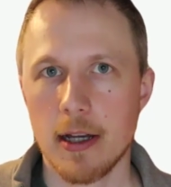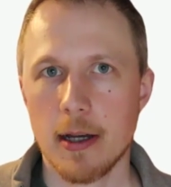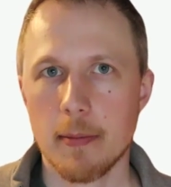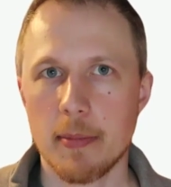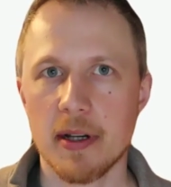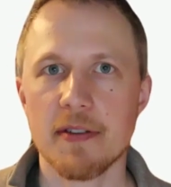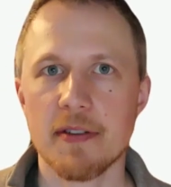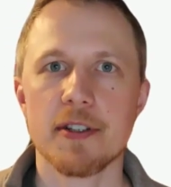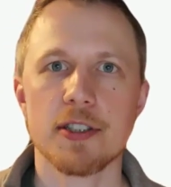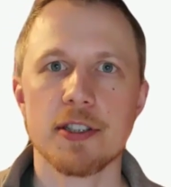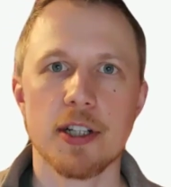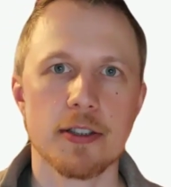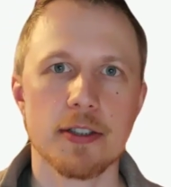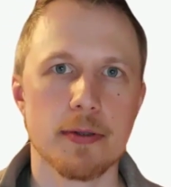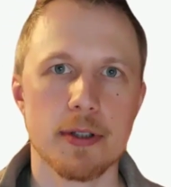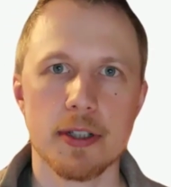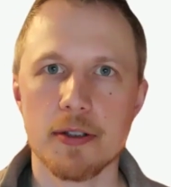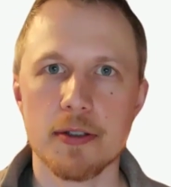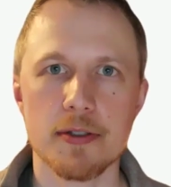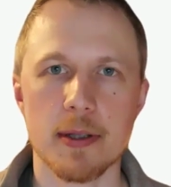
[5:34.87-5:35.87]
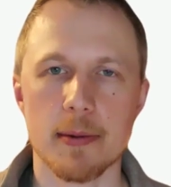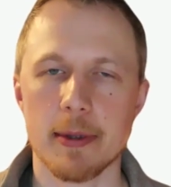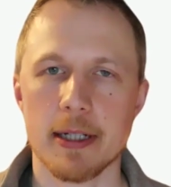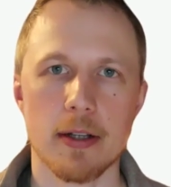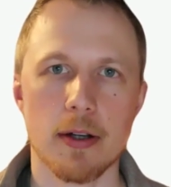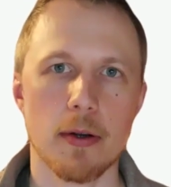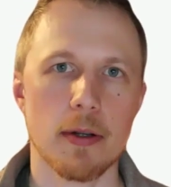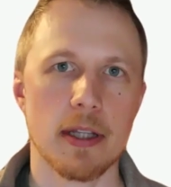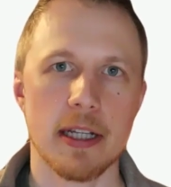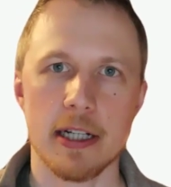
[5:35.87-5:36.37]
But if a judge were to do something
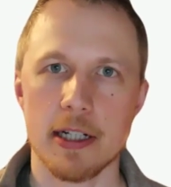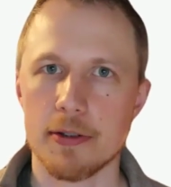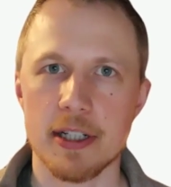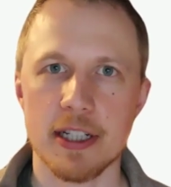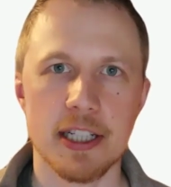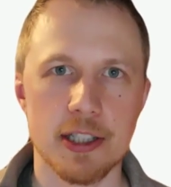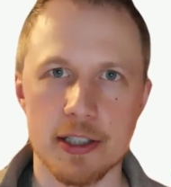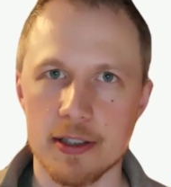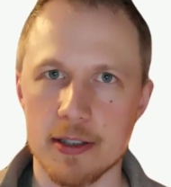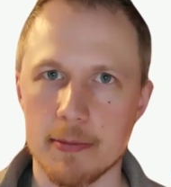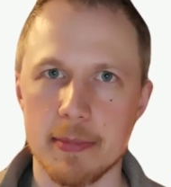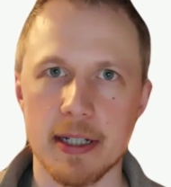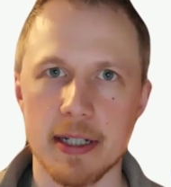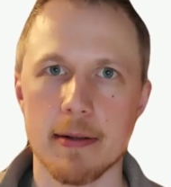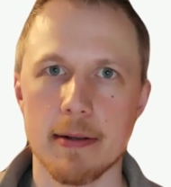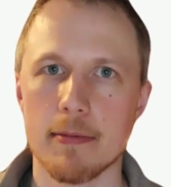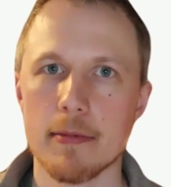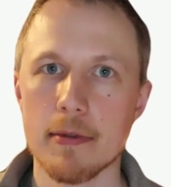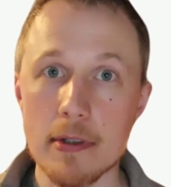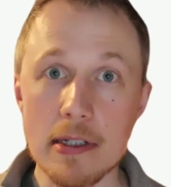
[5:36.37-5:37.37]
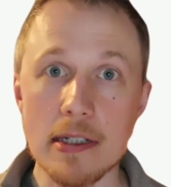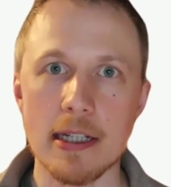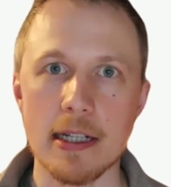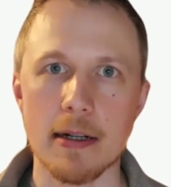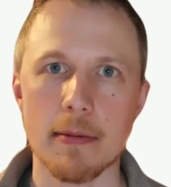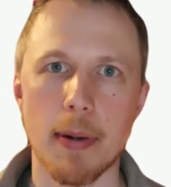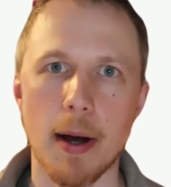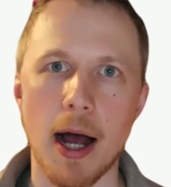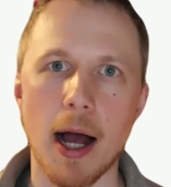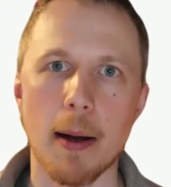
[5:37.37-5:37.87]
totally egregious and become really
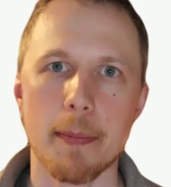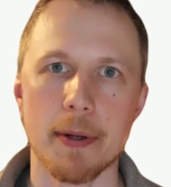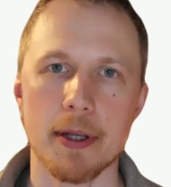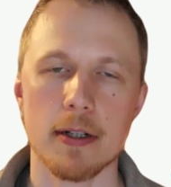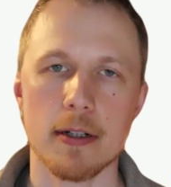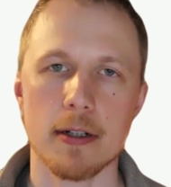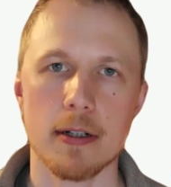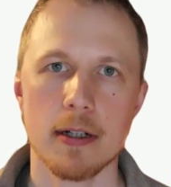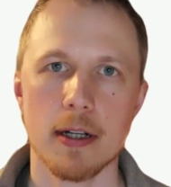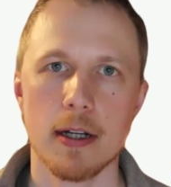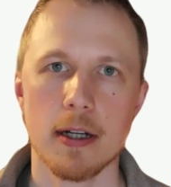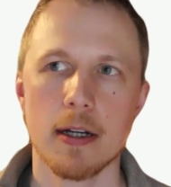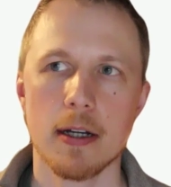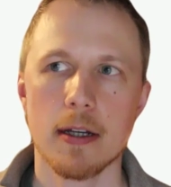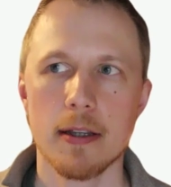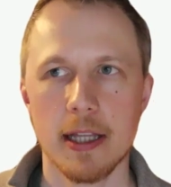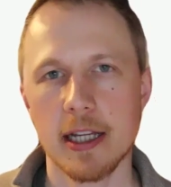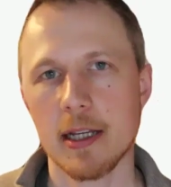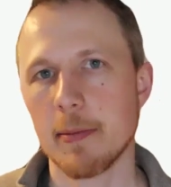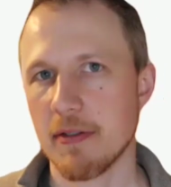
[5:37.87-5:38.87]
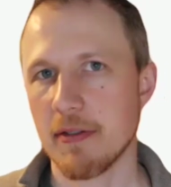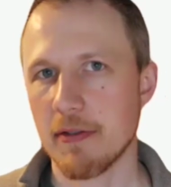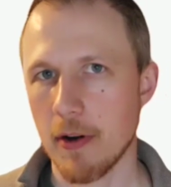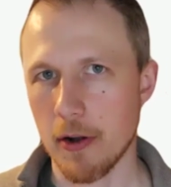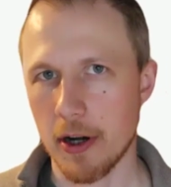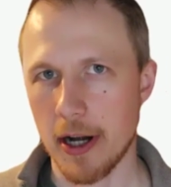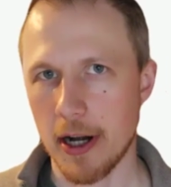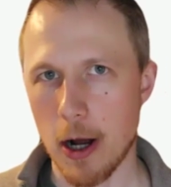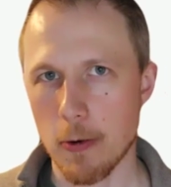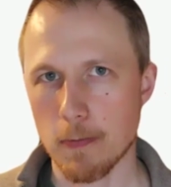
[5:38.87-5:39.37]
unpopular, they could be
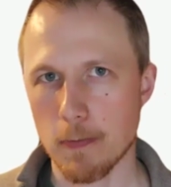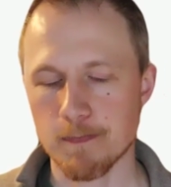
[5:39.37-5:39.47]
voted out.